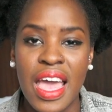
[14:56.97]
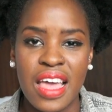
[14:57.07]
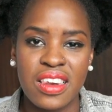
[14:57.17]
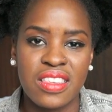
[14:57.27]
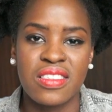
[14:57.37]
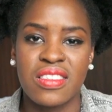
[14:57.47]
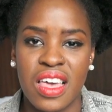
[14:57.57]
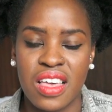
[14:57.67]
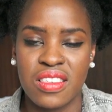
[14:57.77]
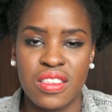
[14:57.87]
And this is
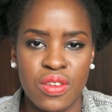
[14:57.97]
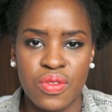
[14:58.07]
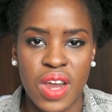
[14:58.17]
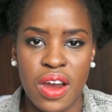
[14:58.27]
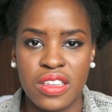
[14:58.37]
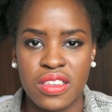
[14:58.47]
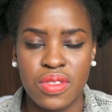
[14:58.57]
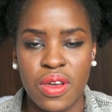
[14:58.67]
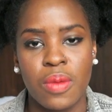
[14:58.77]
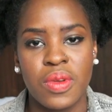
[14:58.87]
the essence of narrative
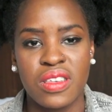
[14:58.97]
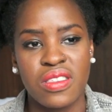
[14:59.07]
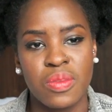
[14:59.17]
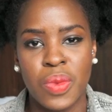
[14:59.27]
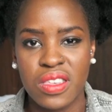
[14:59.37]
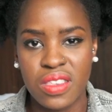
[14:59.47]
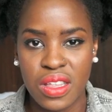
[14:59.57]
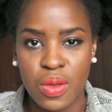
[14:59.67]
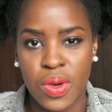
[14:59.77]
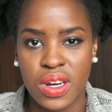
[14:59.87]
therapy. This is
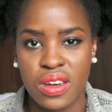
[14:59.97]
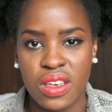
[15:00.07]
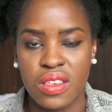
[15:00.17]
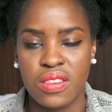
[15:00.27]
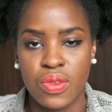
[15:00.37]
basically what it is.